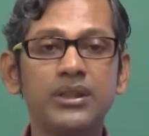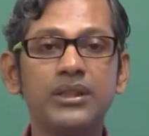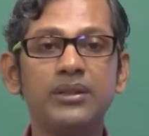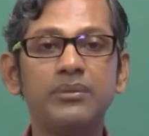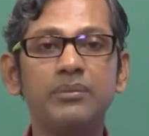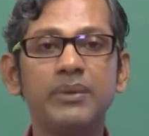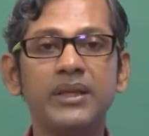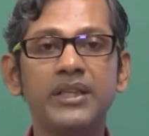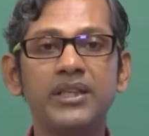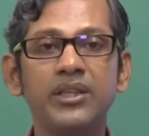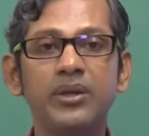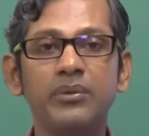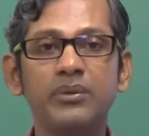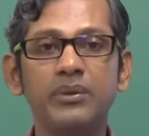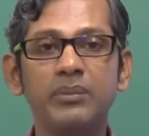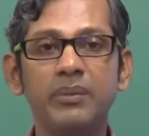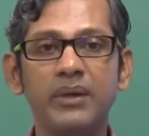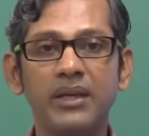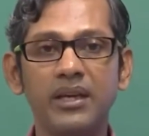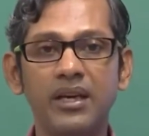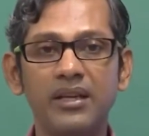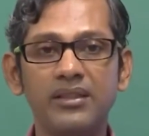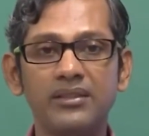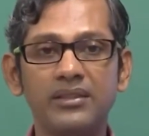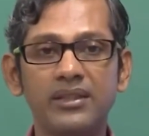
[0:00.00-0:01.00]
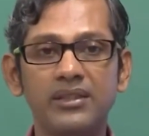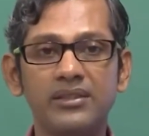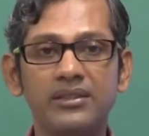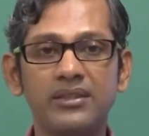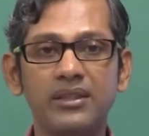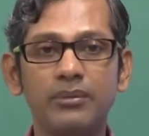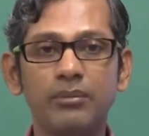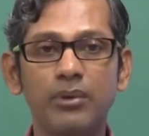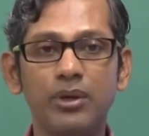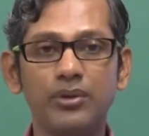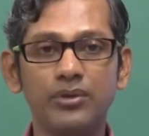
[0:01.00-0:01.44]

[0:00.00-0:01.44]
in many of the metallic system,